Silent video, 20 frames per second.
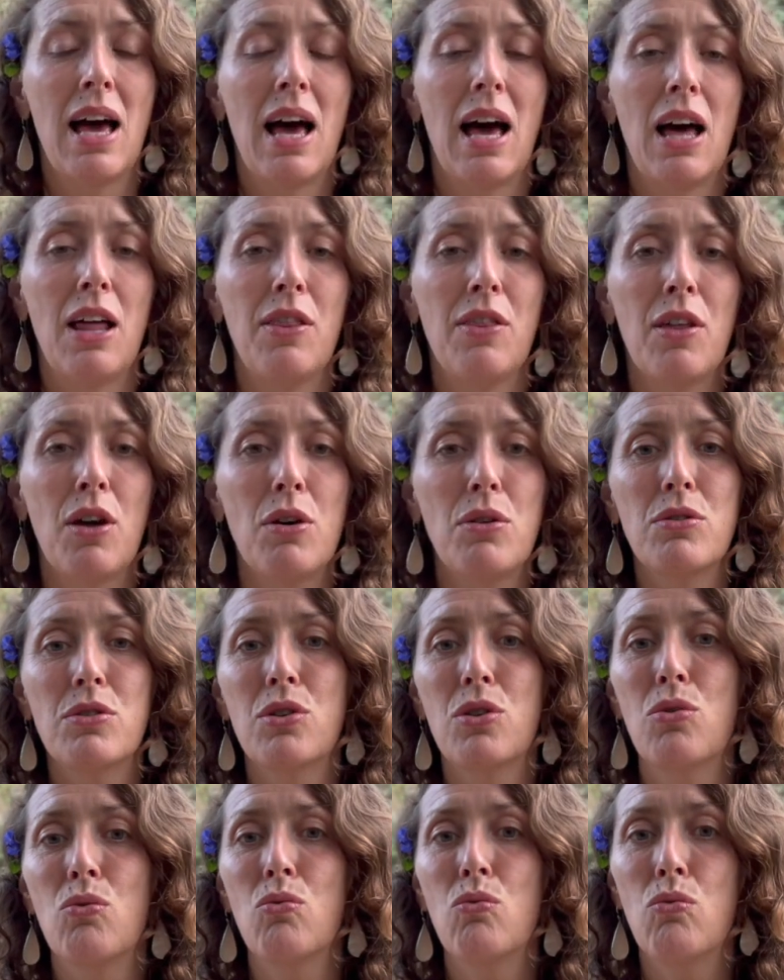And those
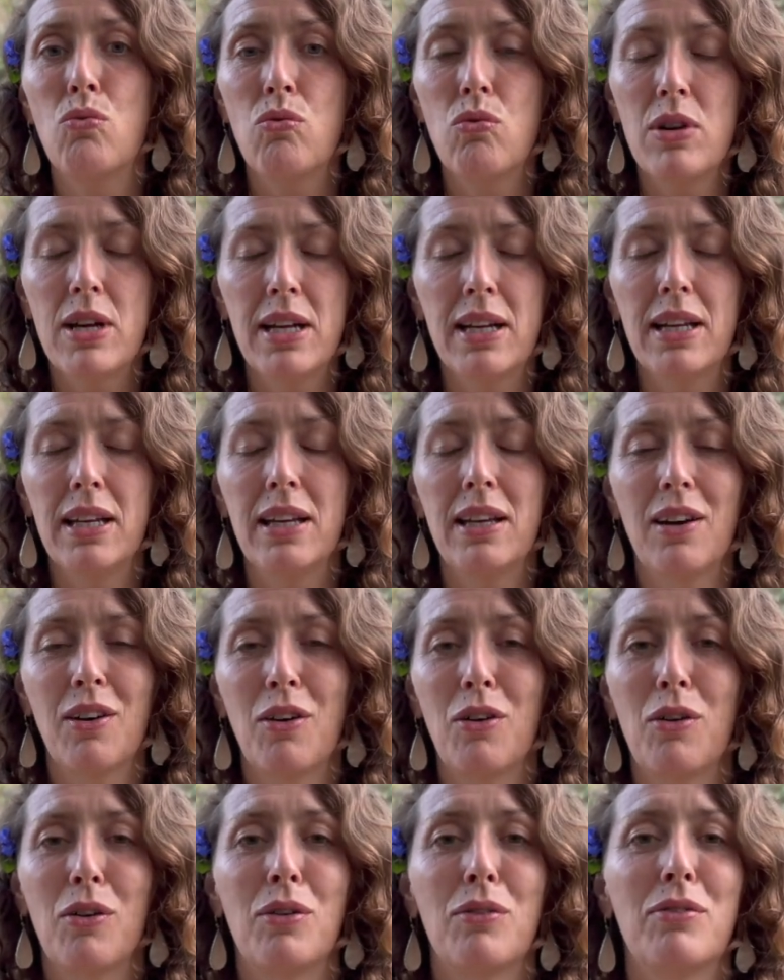who really
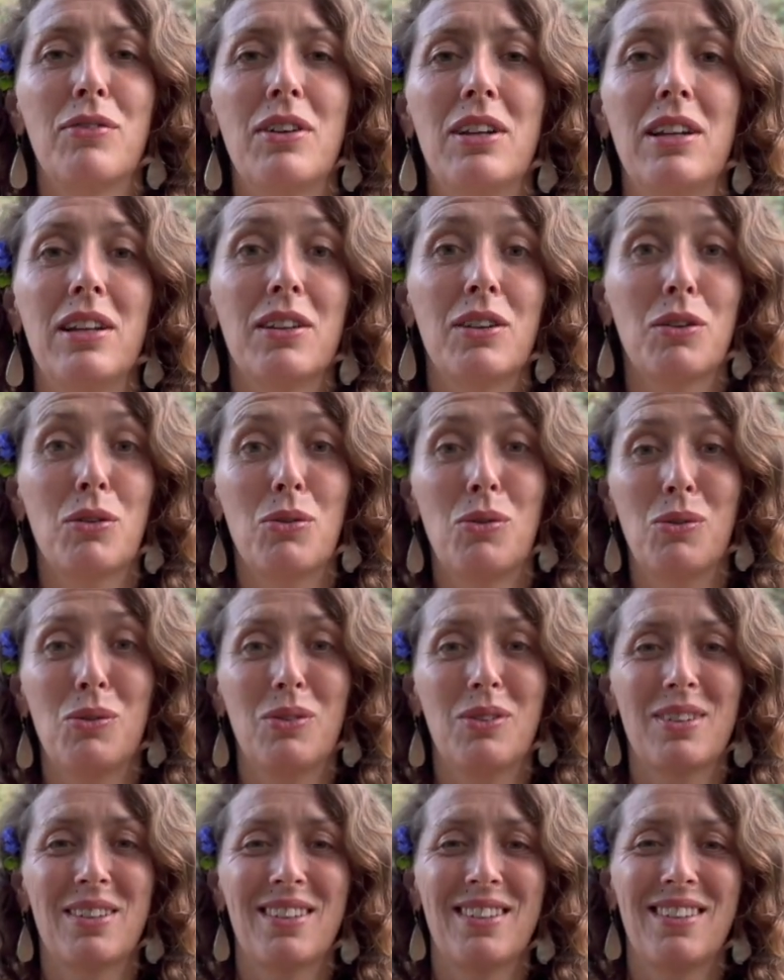are feeling the call
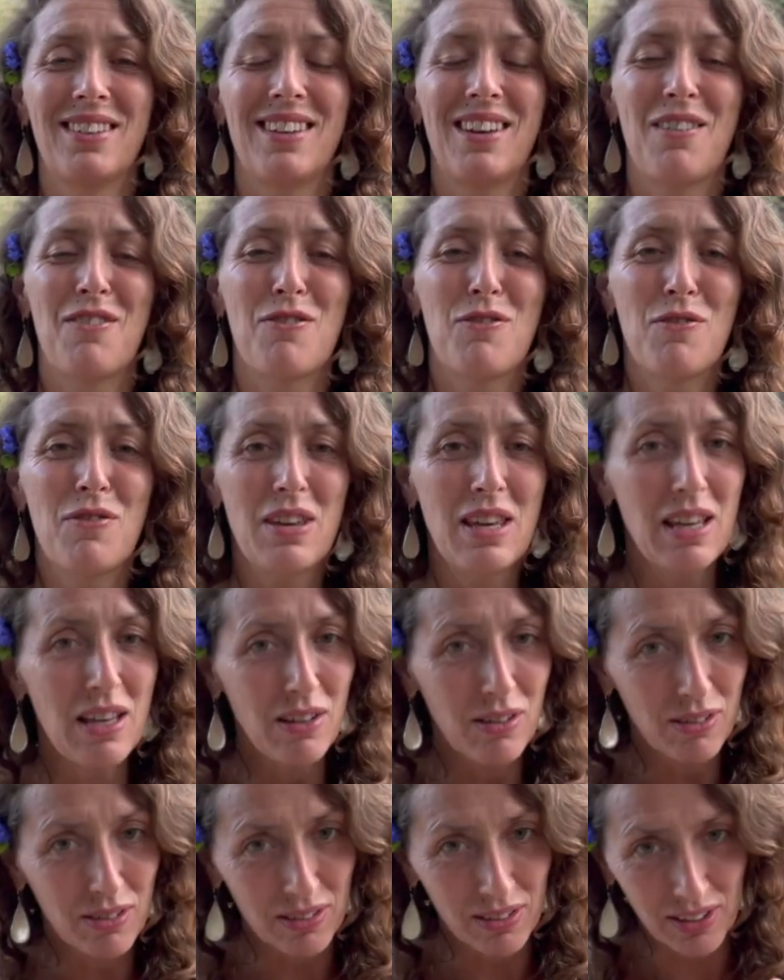to
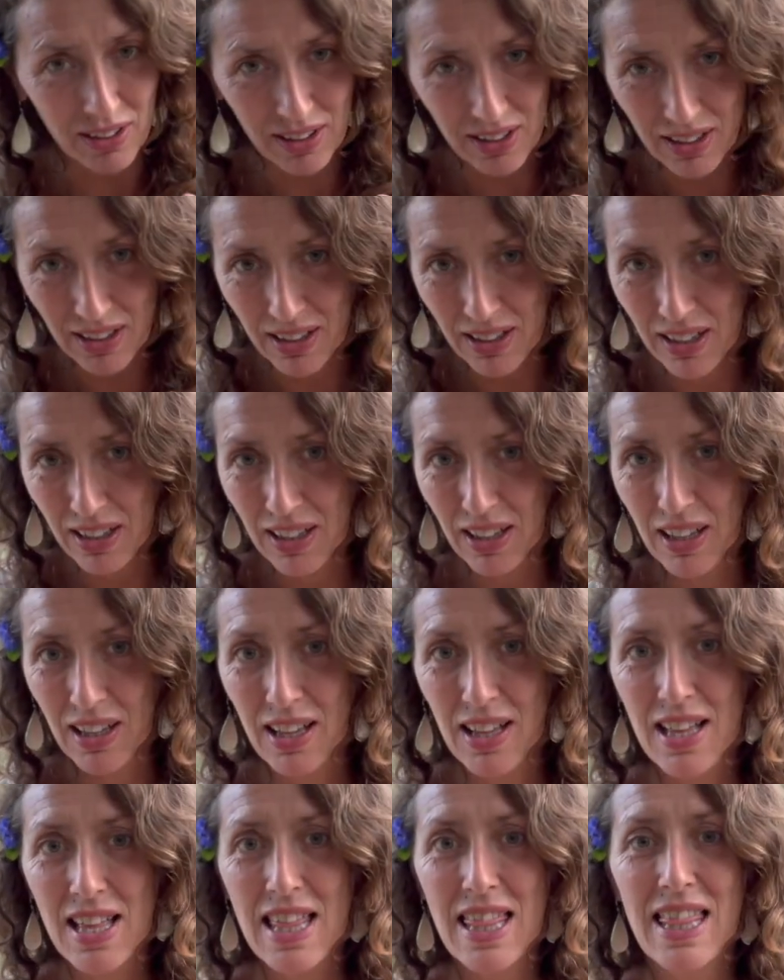feel
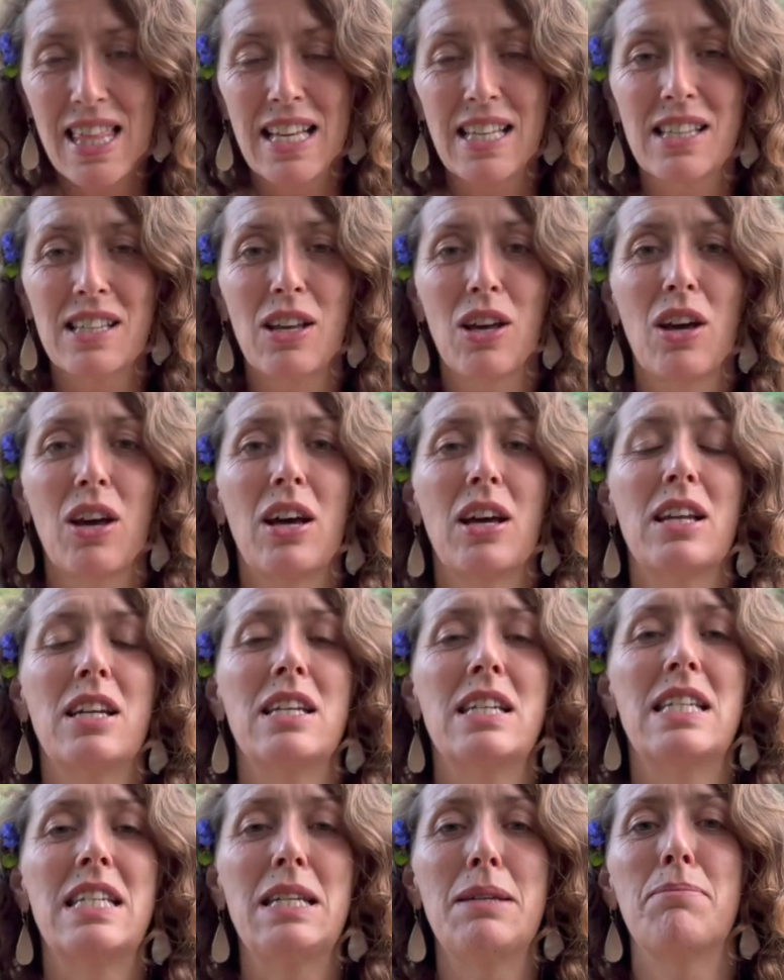this
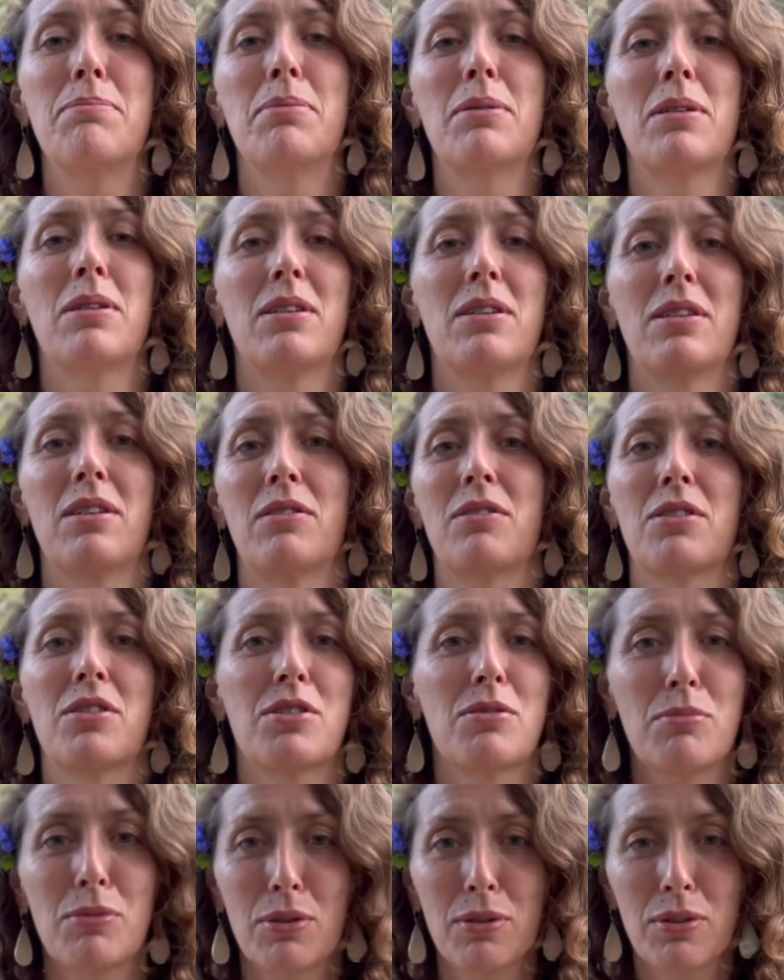deep
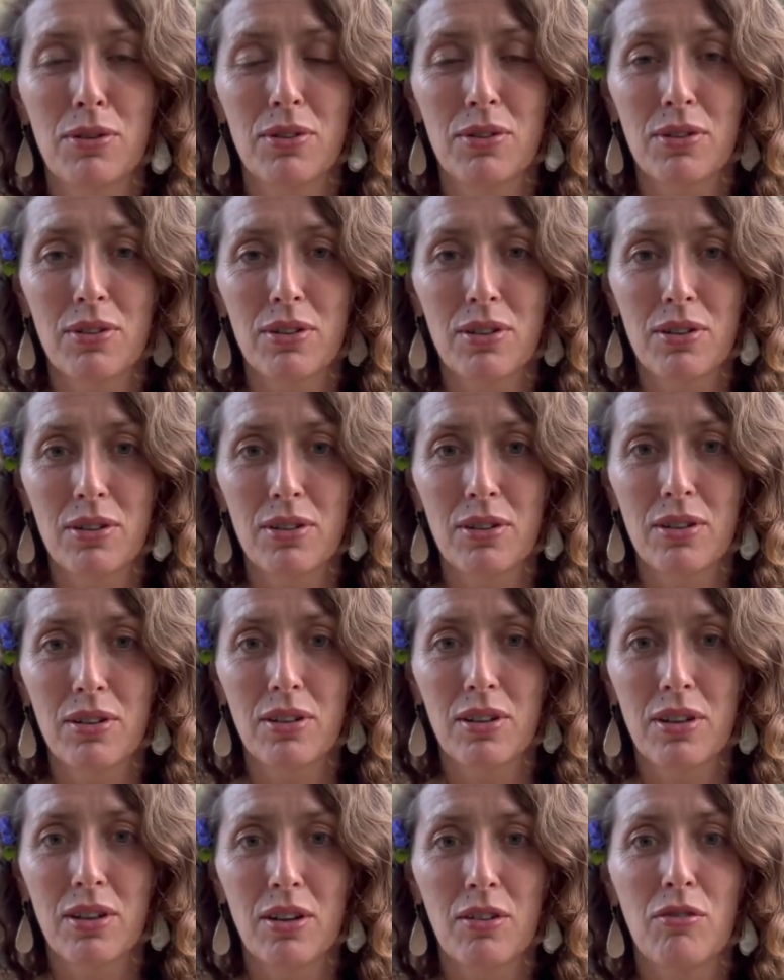nourishment
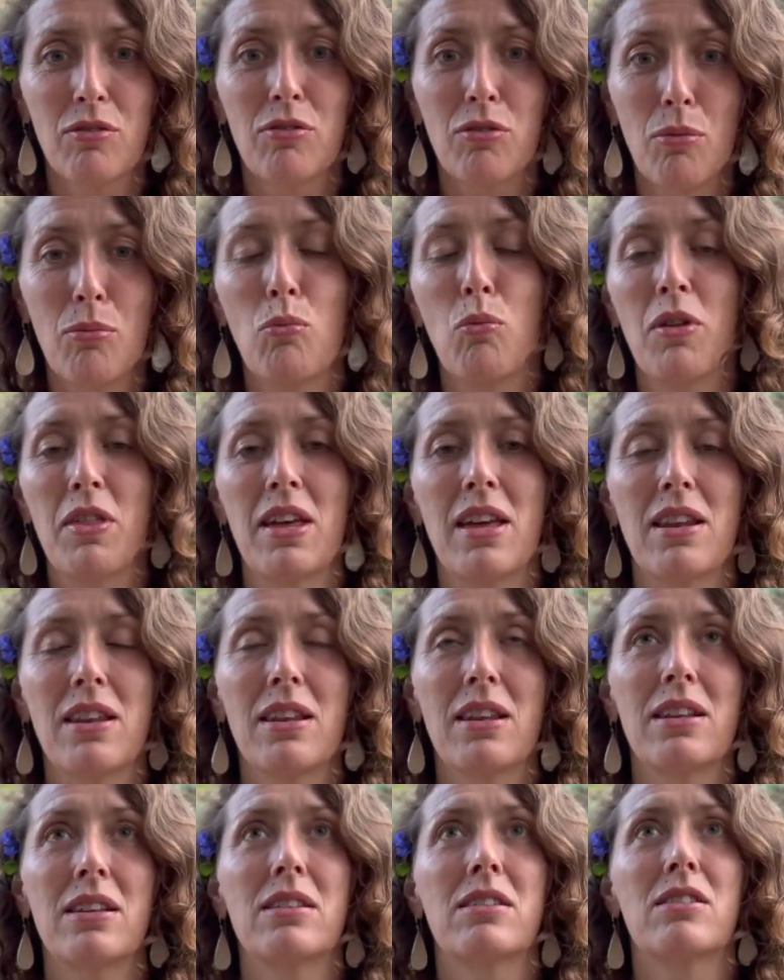from within,
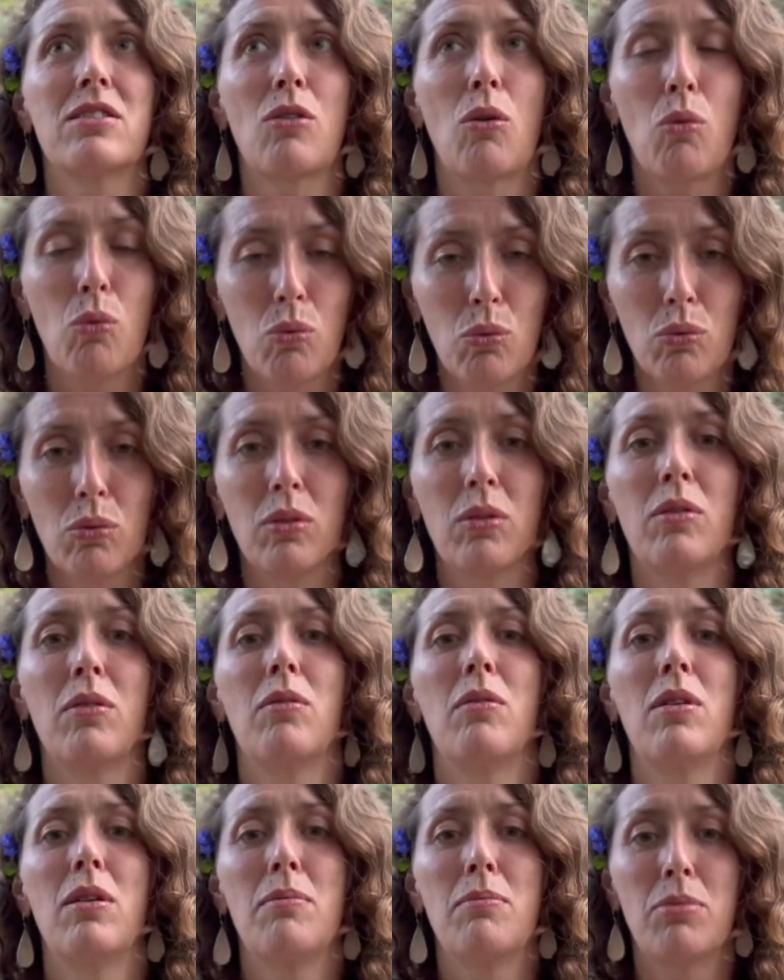this soul
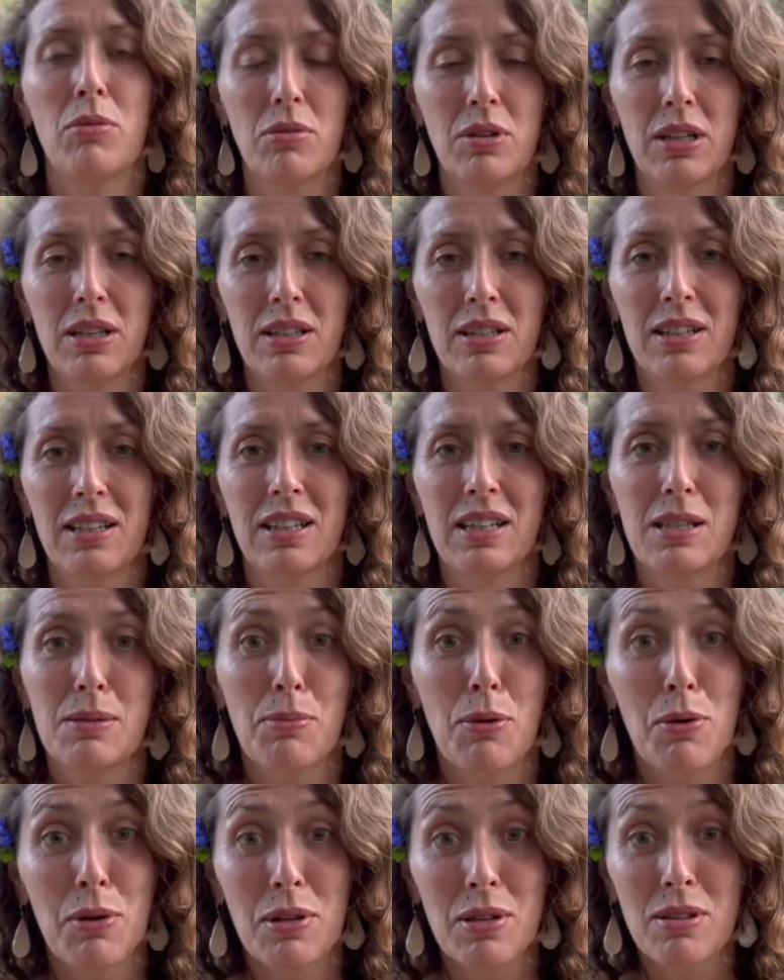embodied
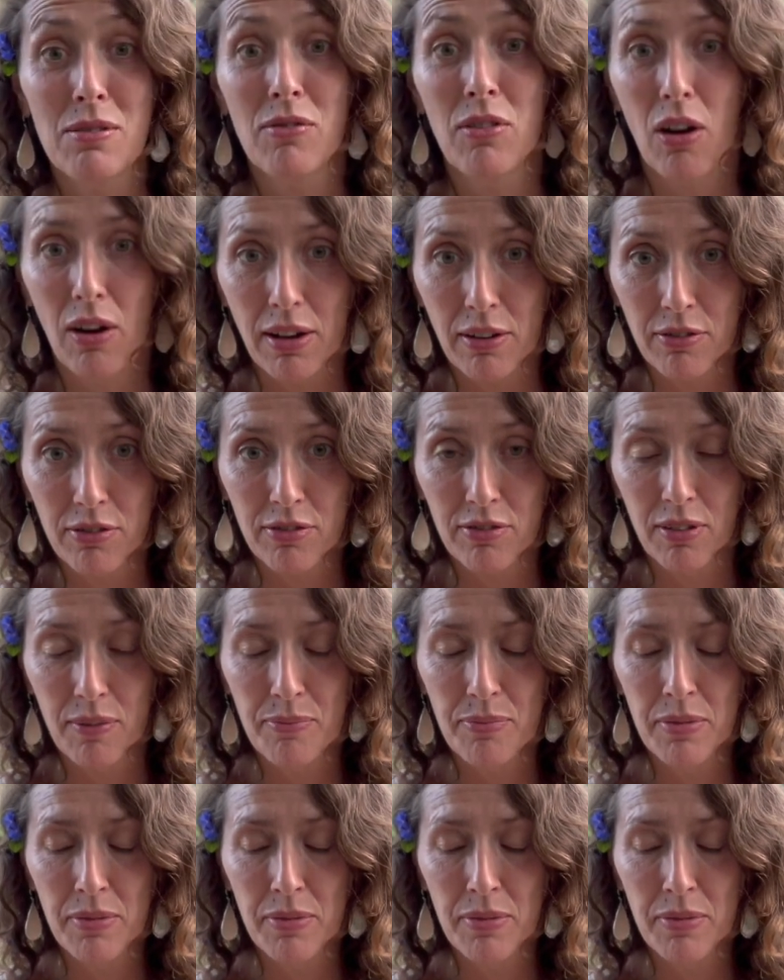experience of life.